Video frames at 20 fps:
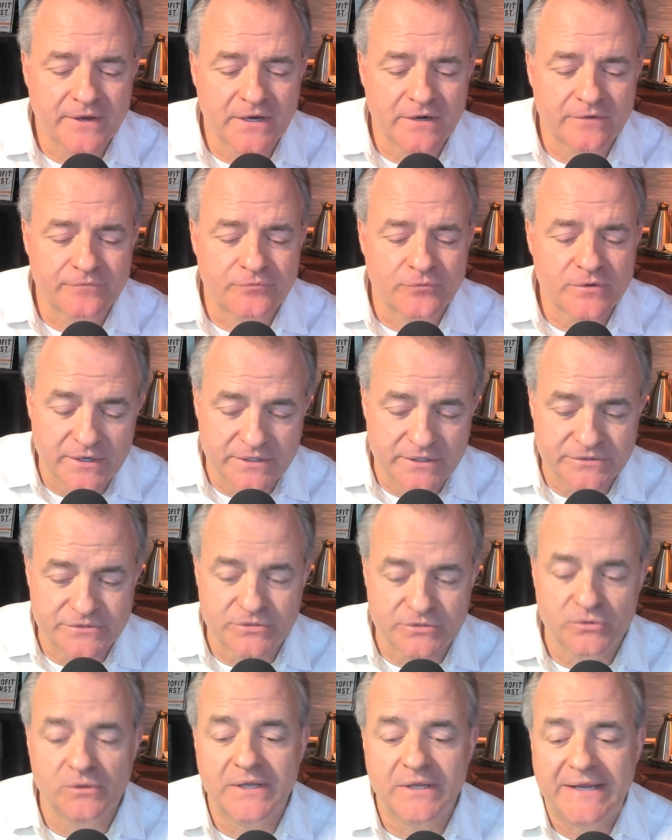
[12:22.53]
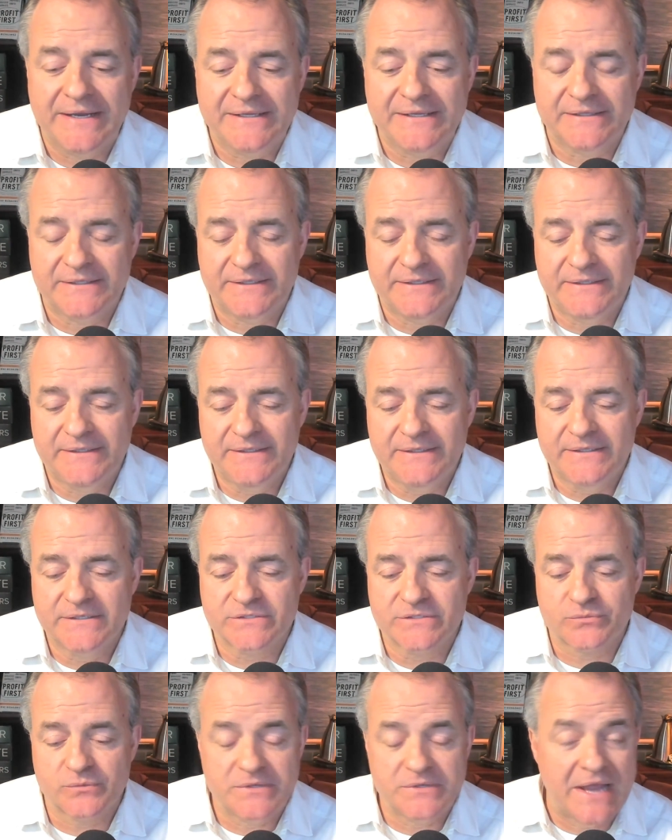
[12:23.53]
thing I've run into lately
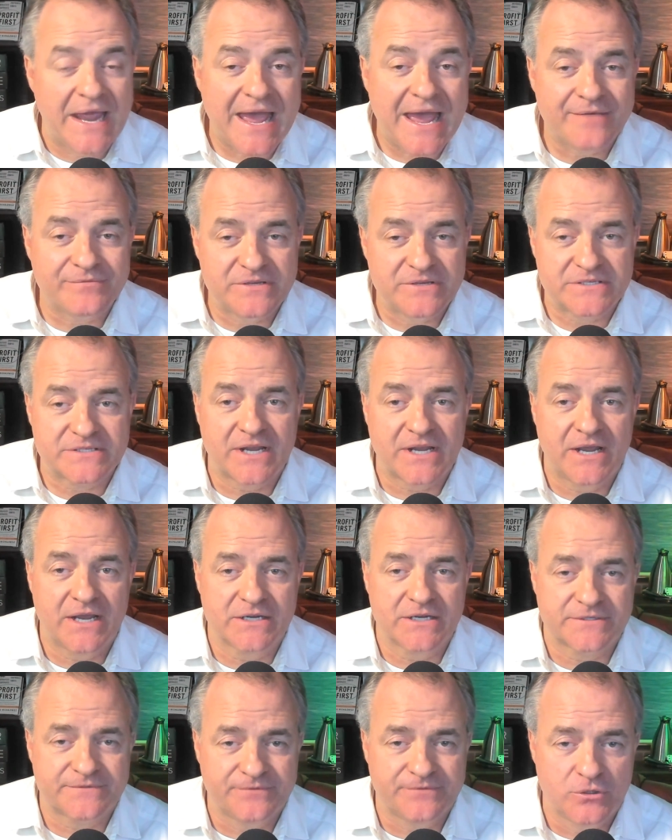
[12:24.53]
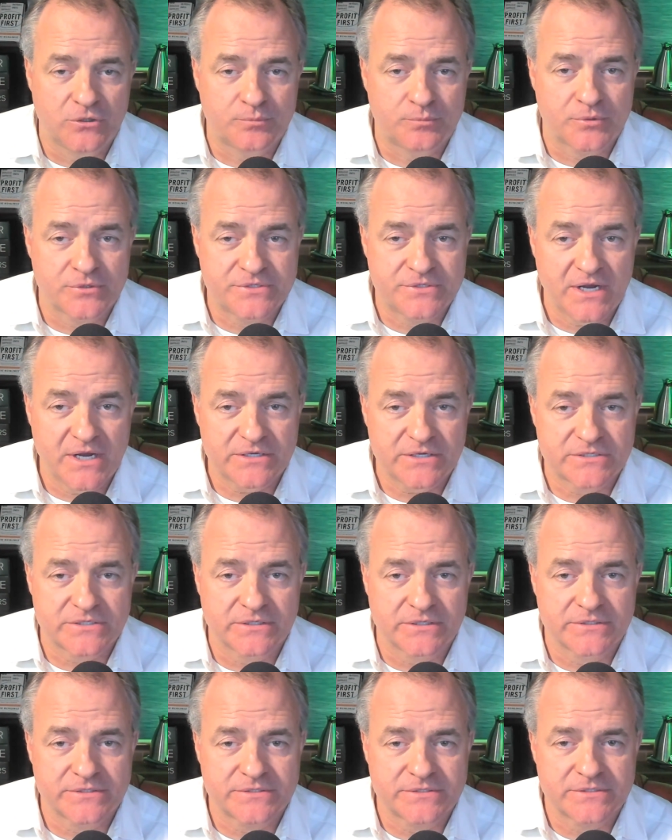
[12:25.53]
is when you have these cash flow
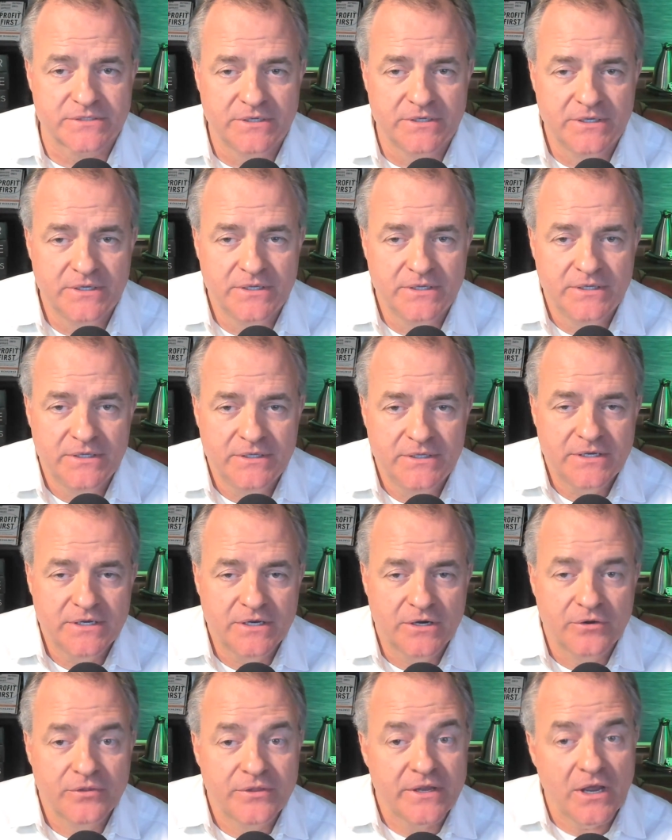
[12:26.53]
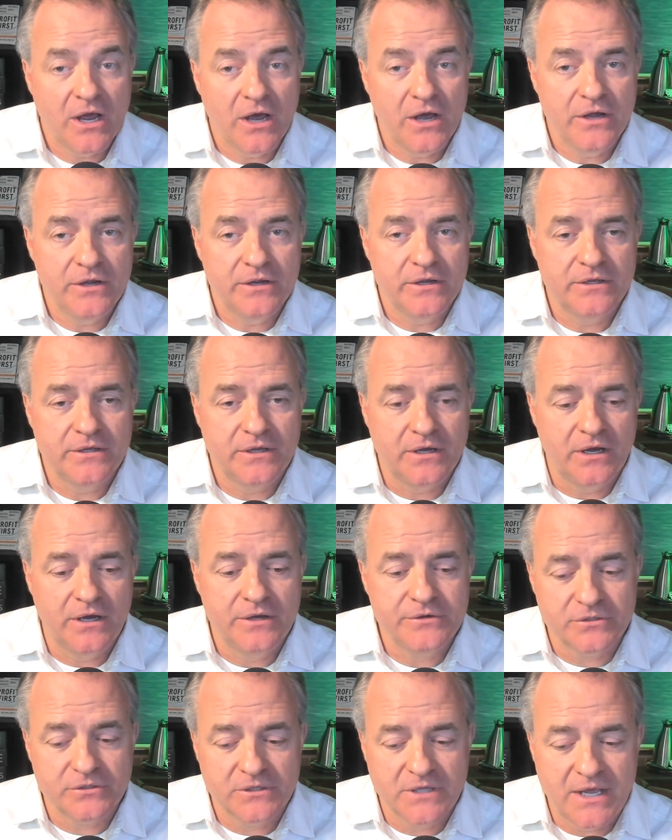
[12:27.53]
projections, are the
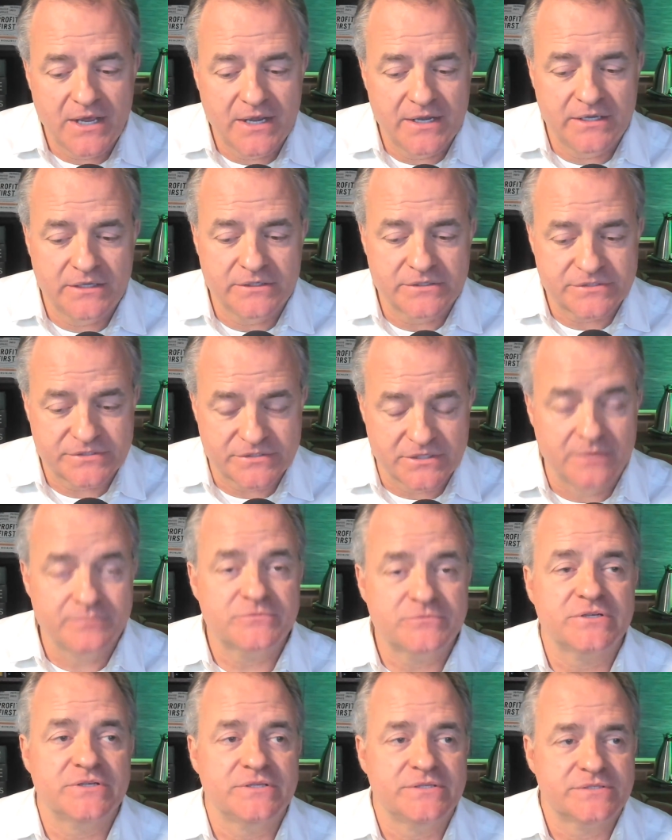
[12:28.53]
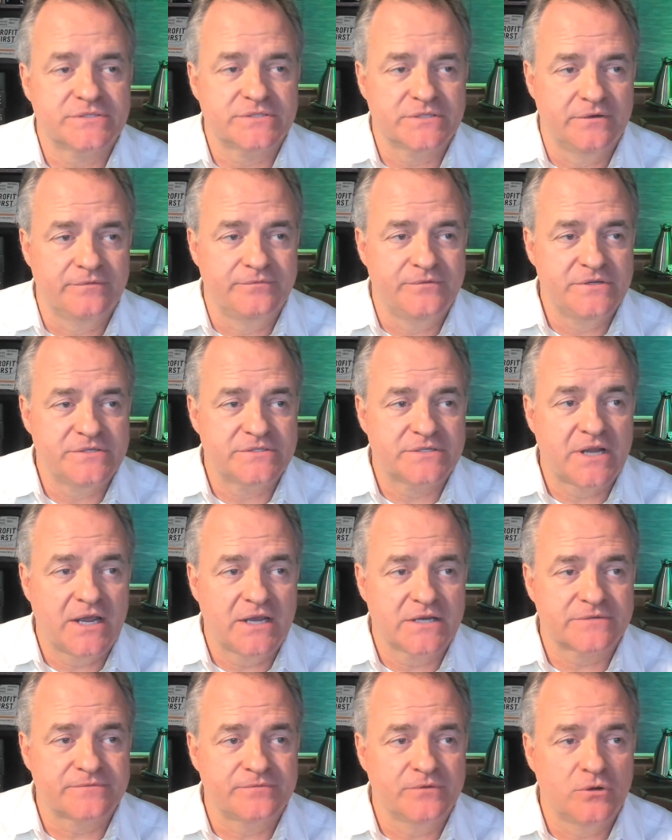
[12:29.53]
underlying assumptions of these
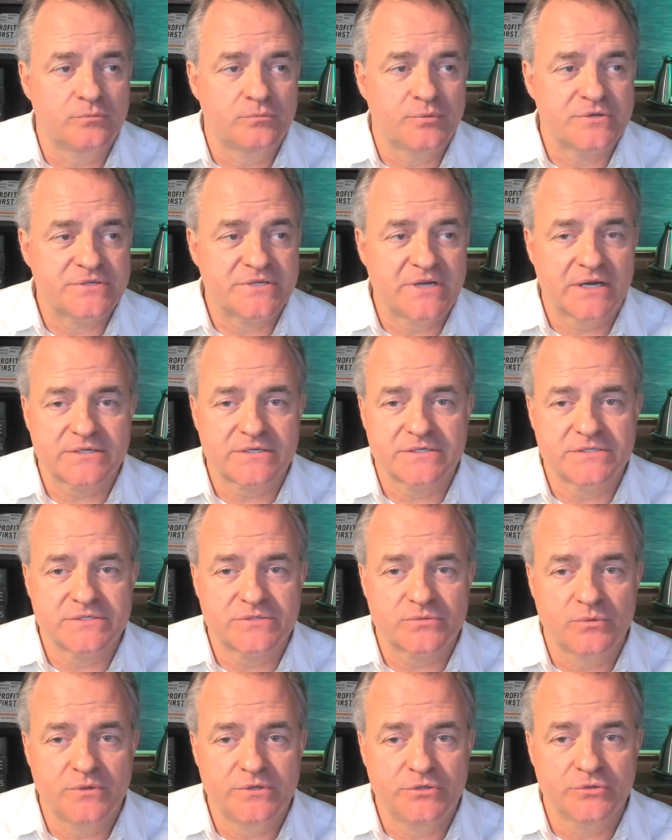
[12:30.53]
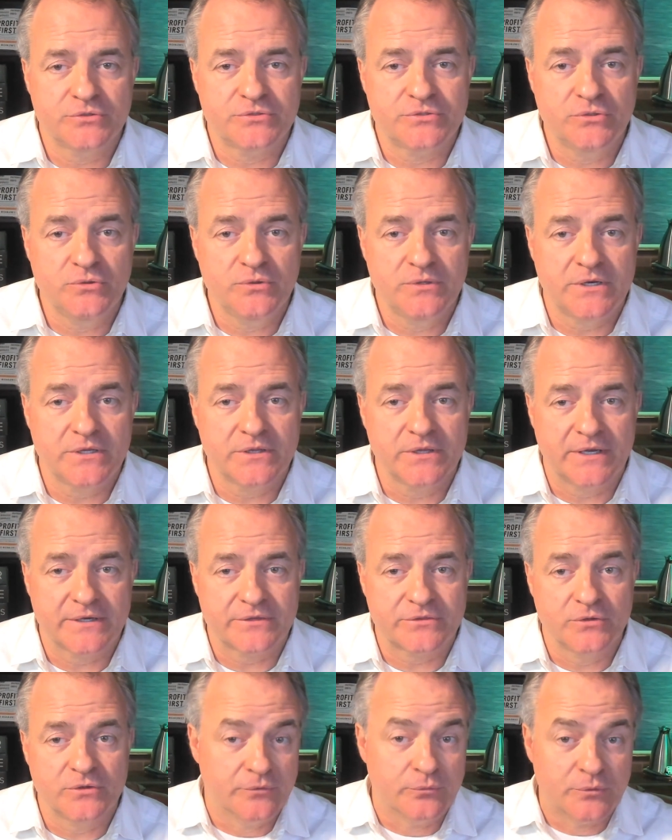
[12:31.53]
cash flow projections when you're doing it,
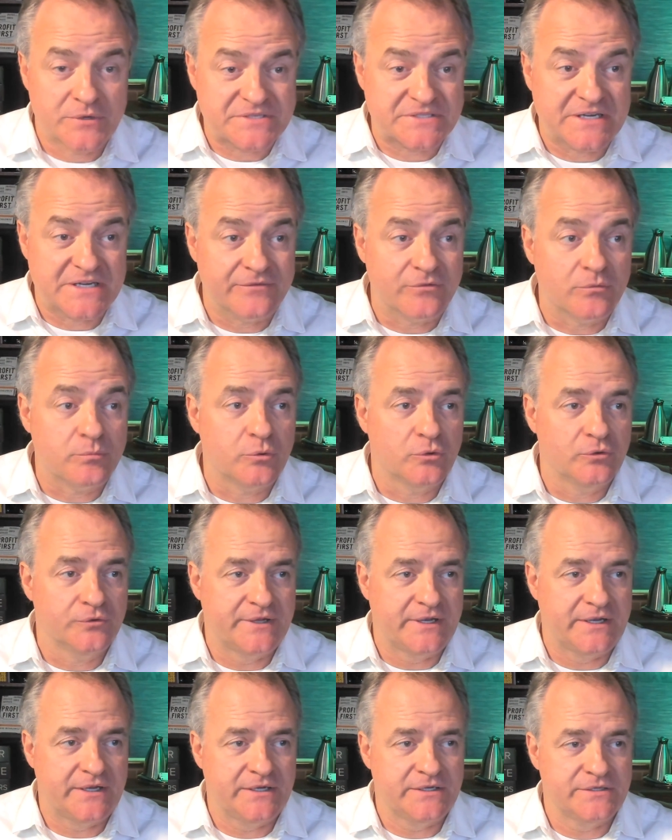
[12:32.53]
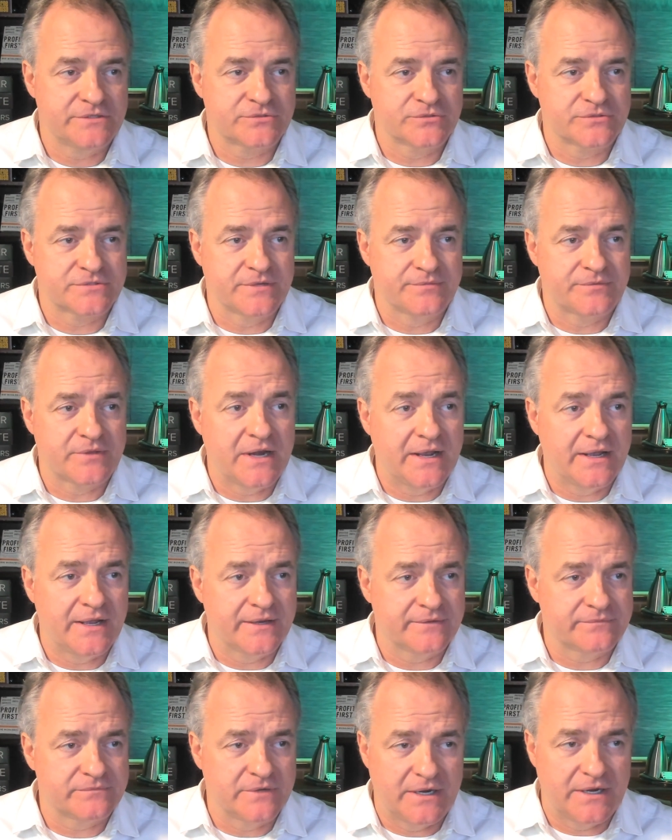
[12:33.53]
like the receivable days or something.
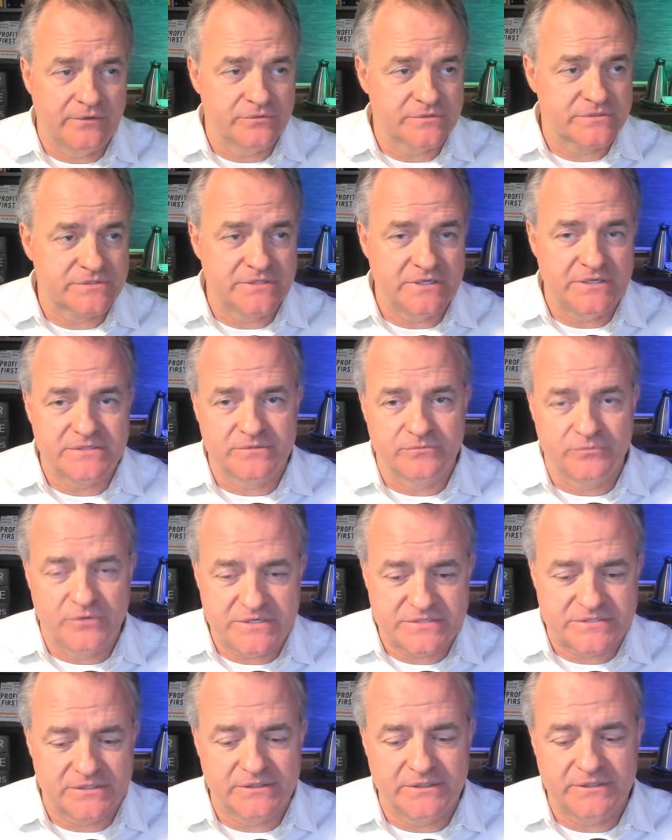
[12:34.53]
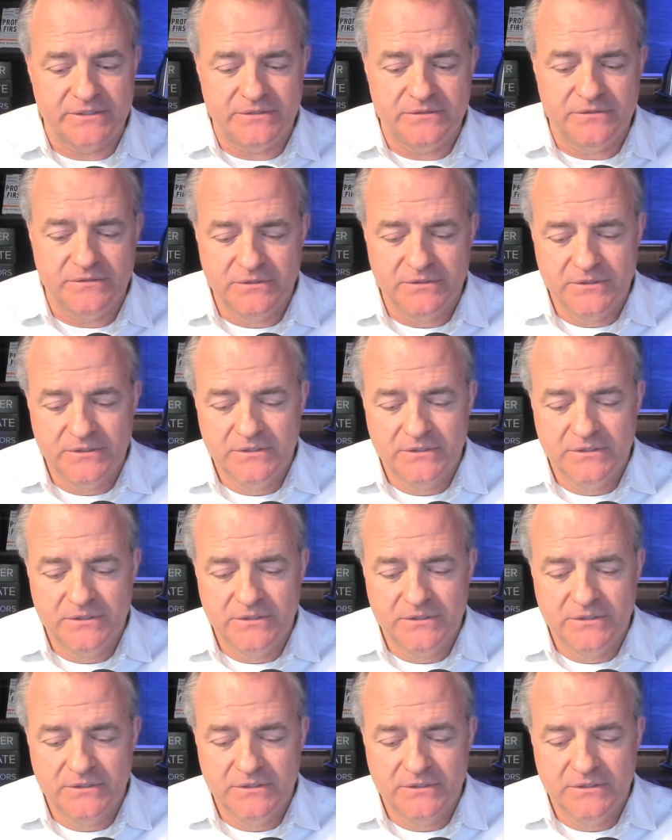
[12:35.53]
I was recently